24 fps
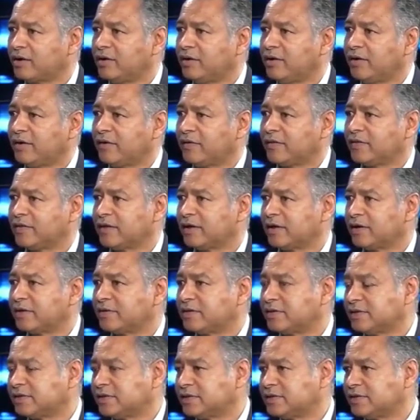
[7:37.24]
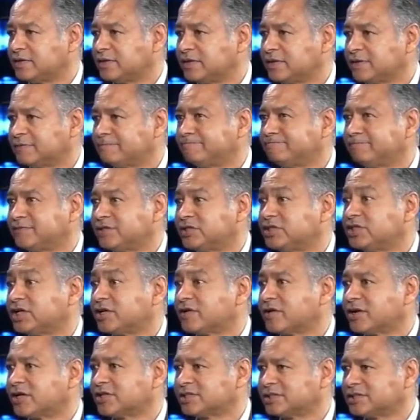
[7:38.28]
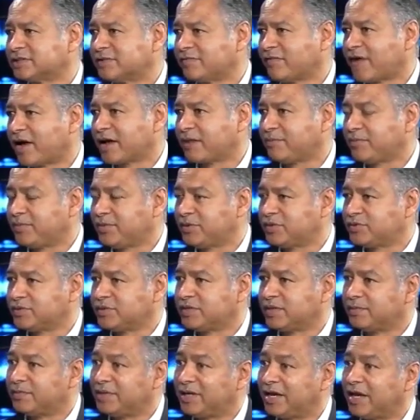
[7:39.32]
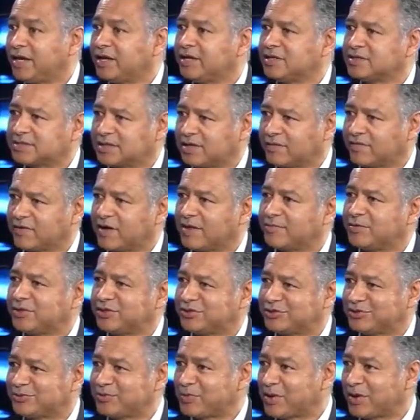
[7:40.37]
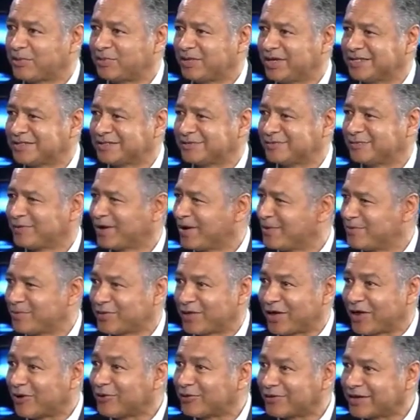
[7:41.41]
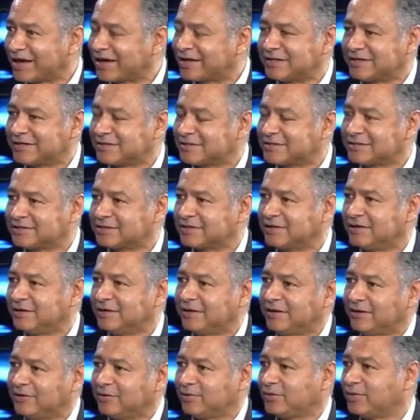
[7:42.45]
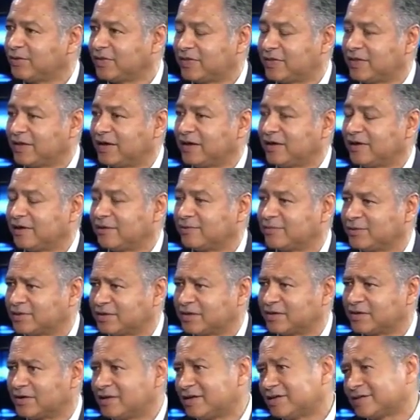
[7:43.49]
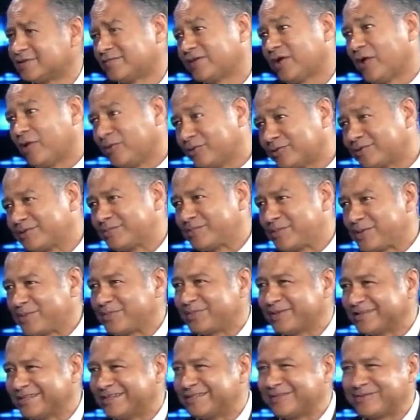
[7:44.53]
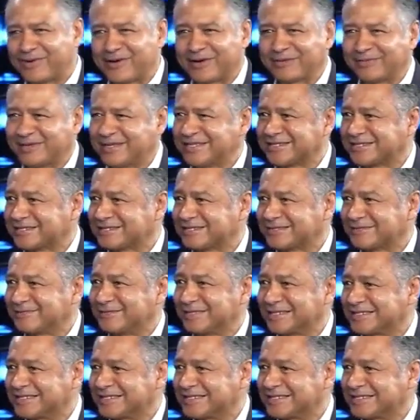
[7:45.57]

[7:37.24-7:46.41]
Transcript: the generational divide between the millennials that have come into the workplace, who come with their own ideas, with the relatively older people in the workplace, such as myself.